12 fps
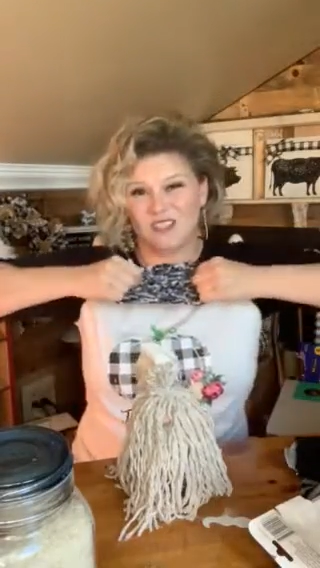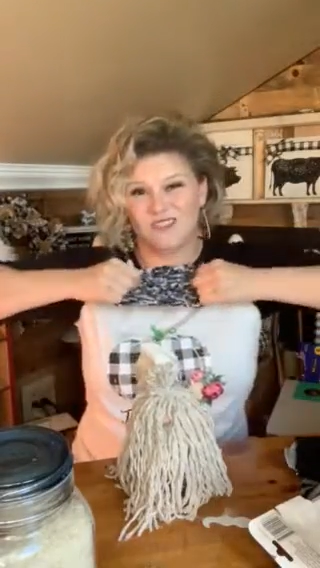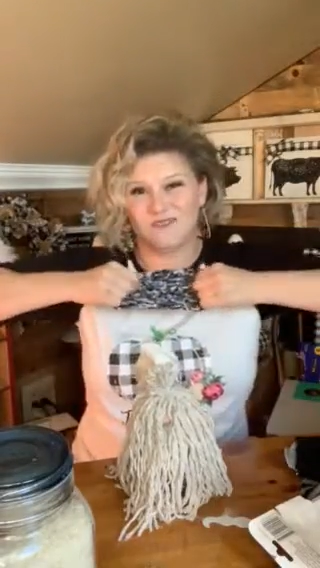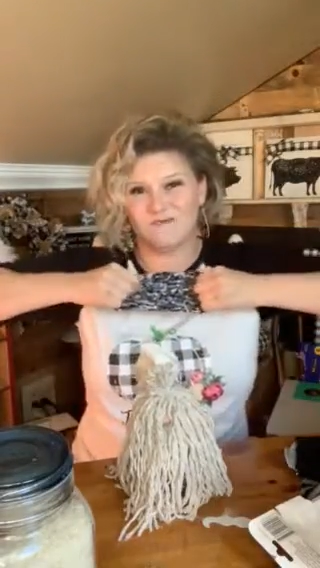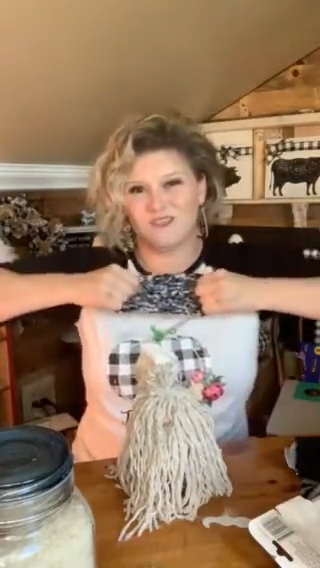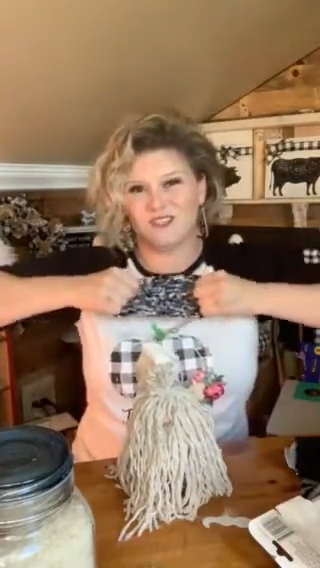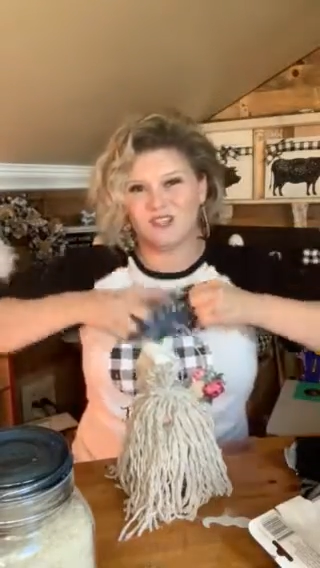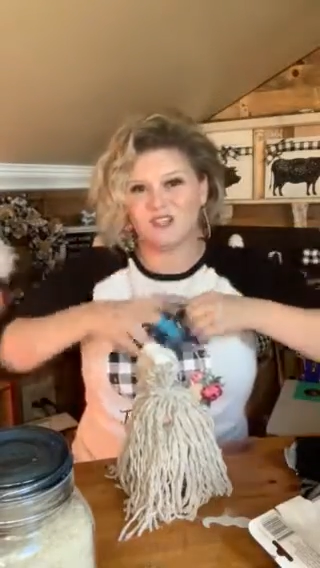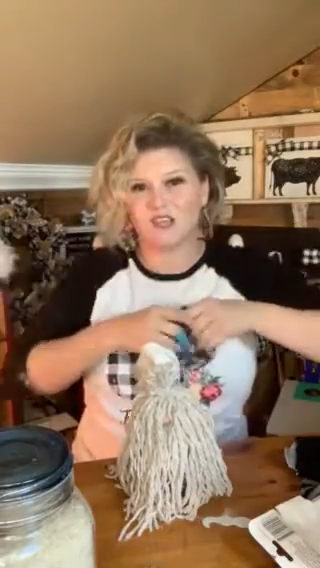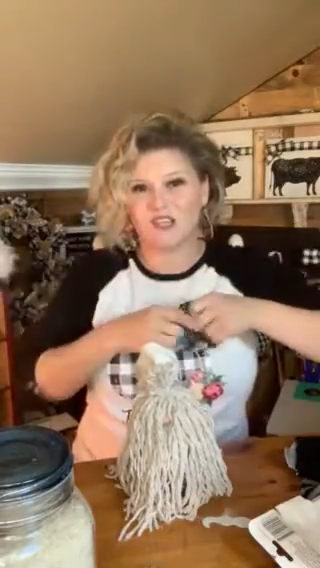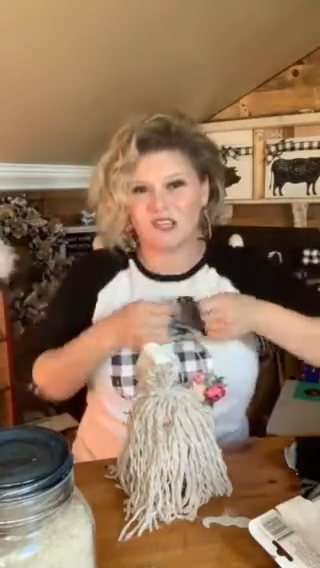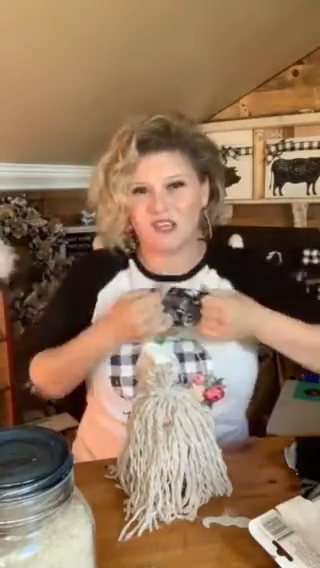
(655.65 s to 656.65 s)
So I'm gonna
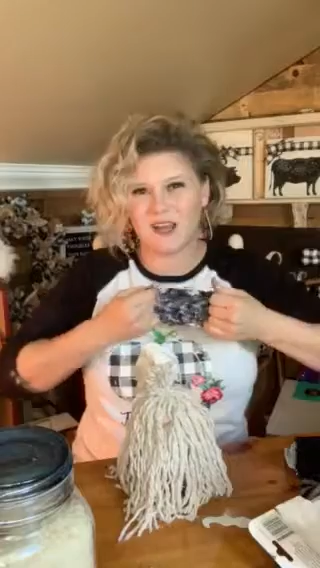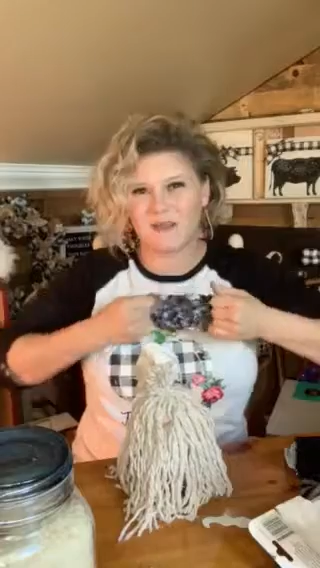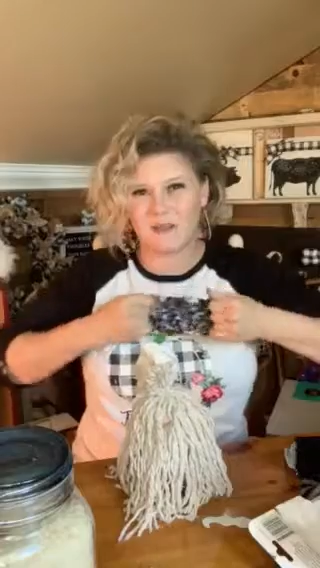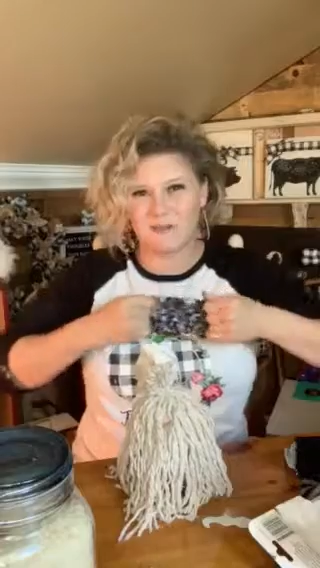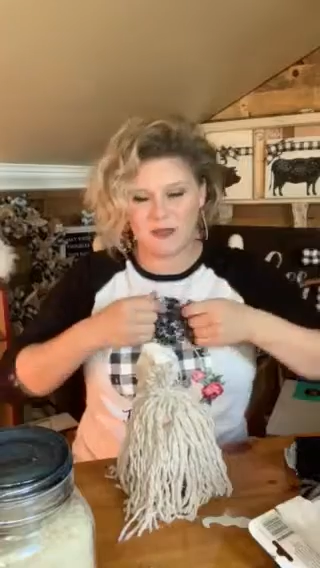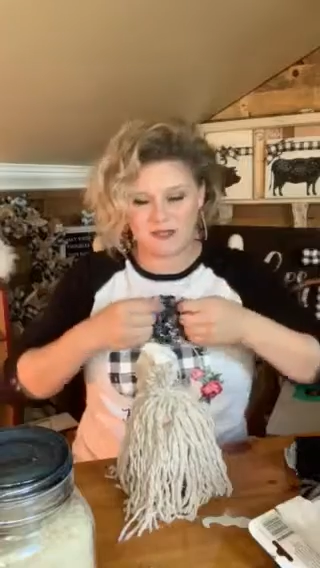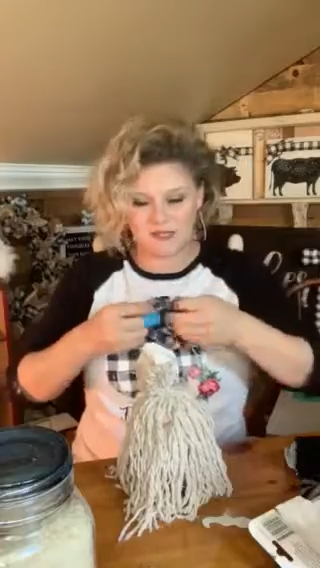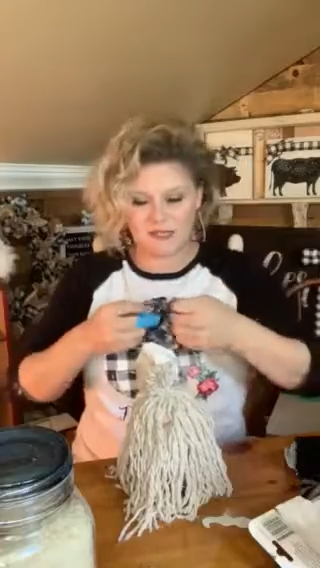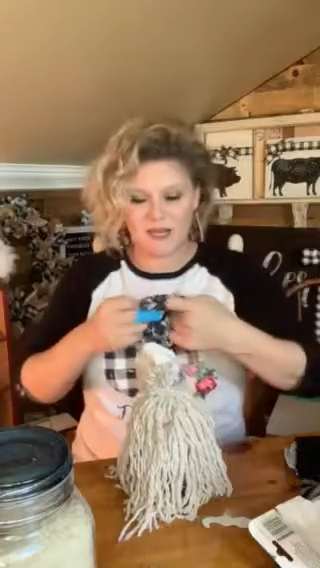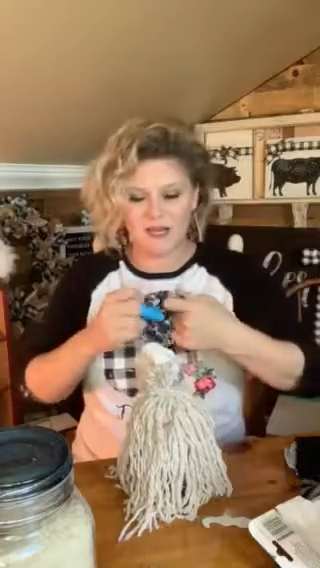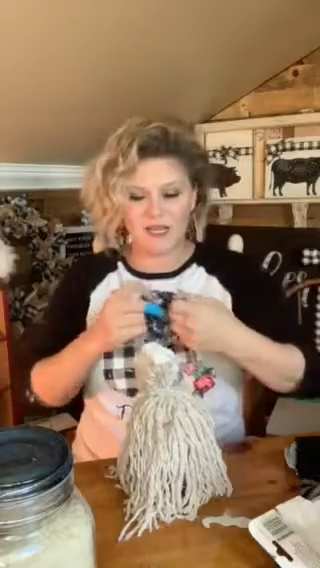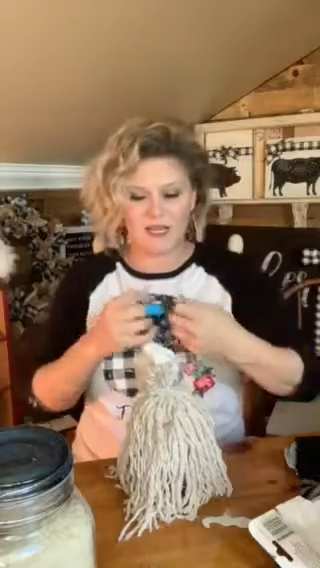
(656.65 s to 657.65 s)
stretch it out the best that
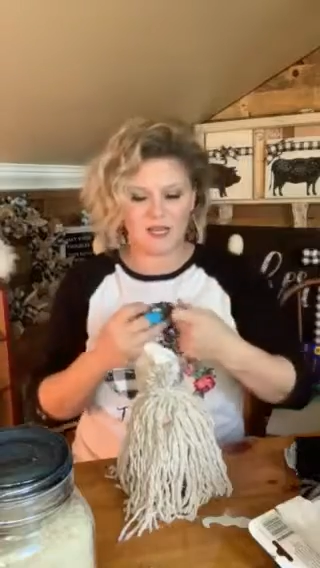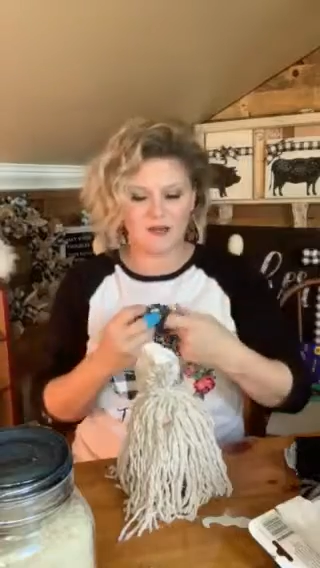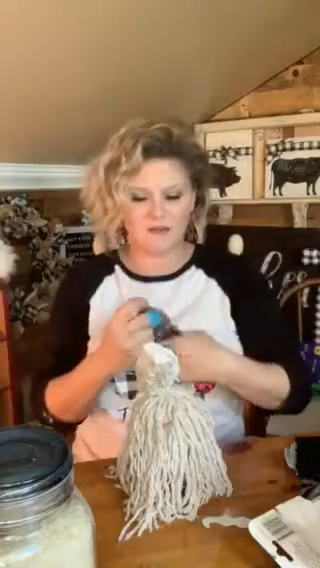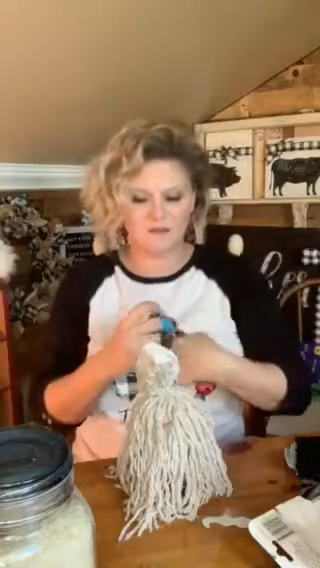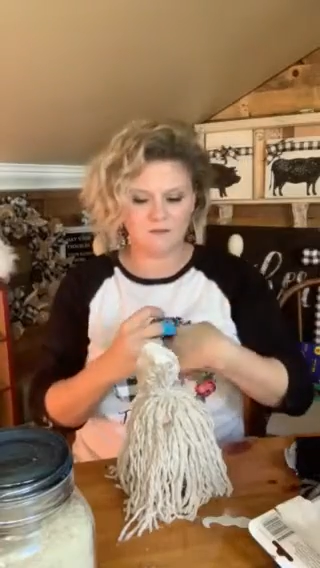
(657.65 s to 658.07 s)
I can.